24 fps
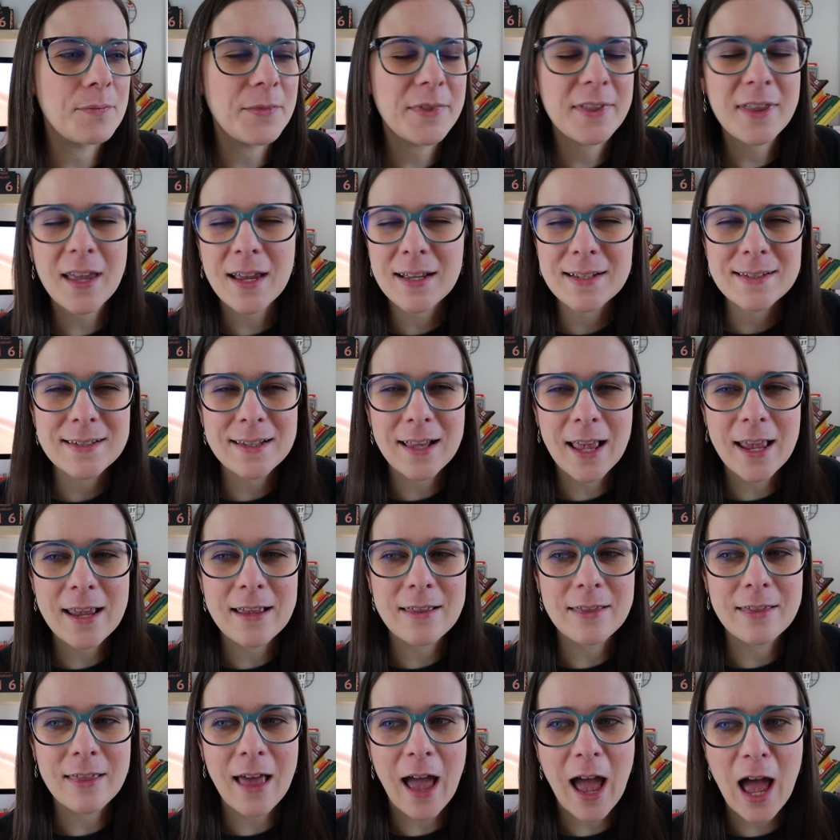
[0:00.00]
things
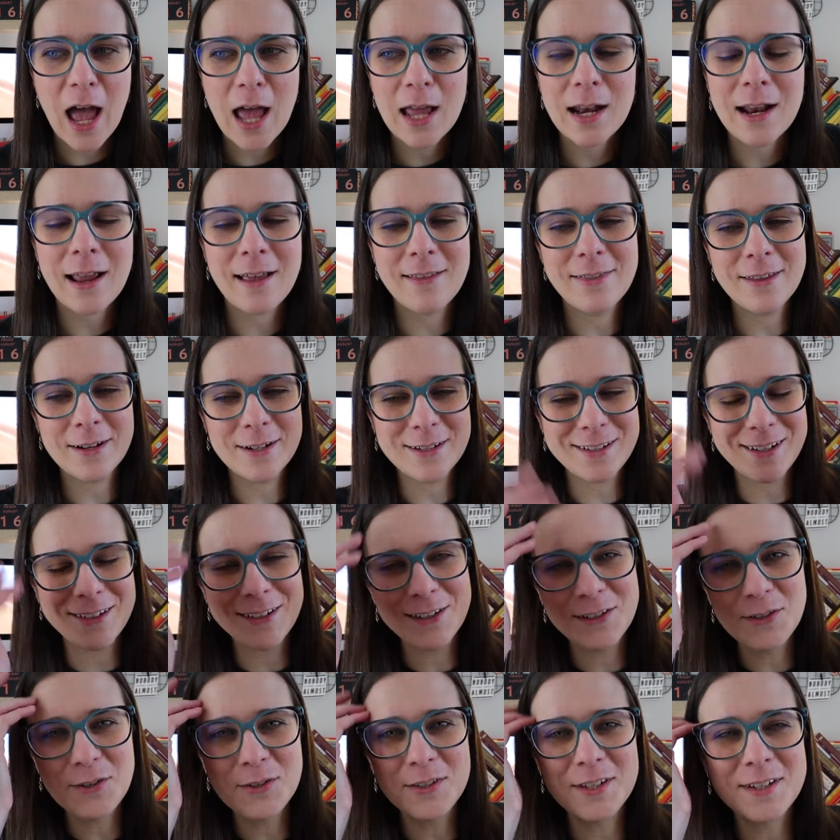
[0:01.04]
like that. And there's a
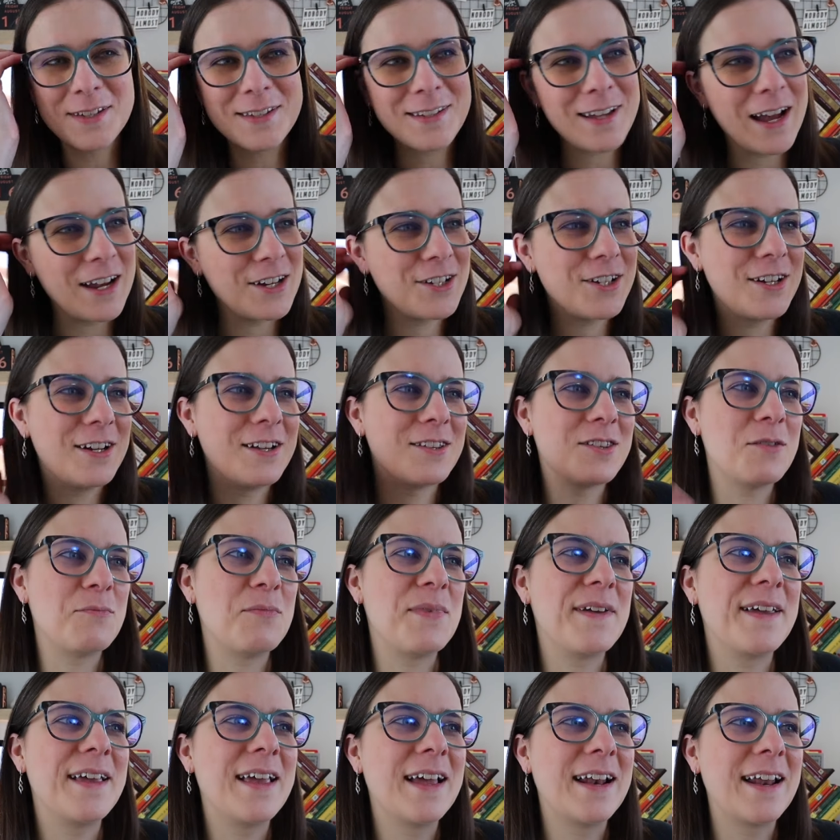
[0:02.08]
little discussion at the
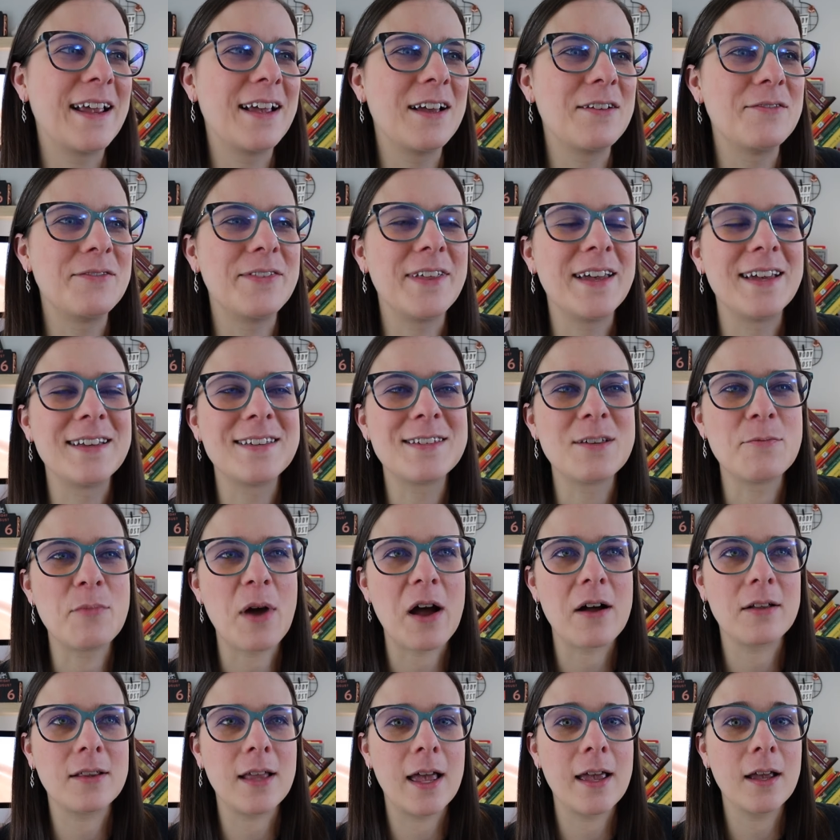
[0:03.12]
beginning of this
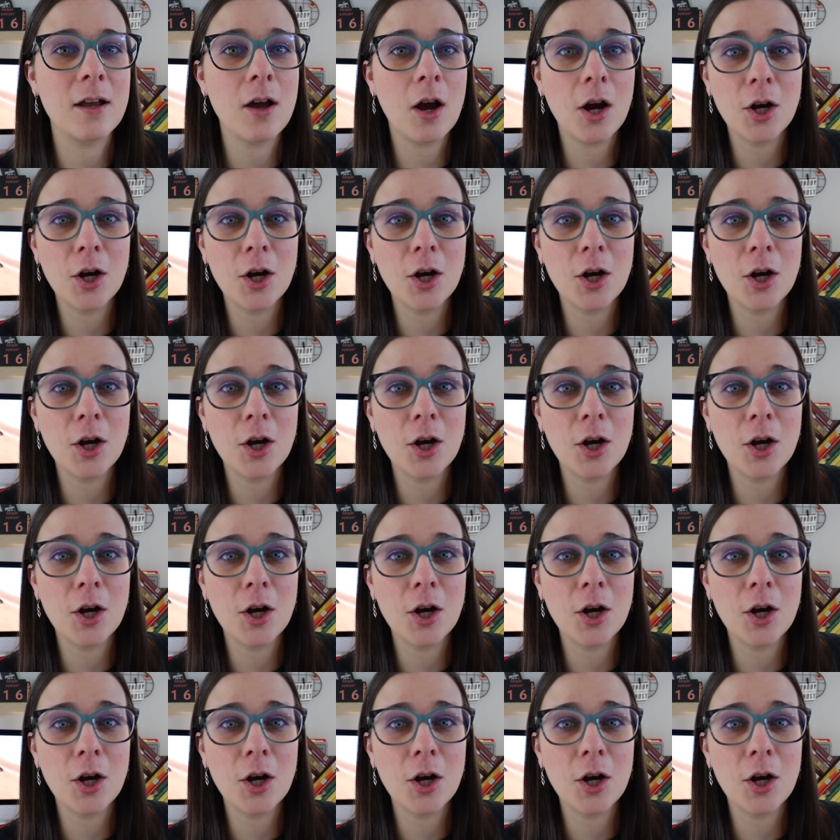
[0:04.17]
about like,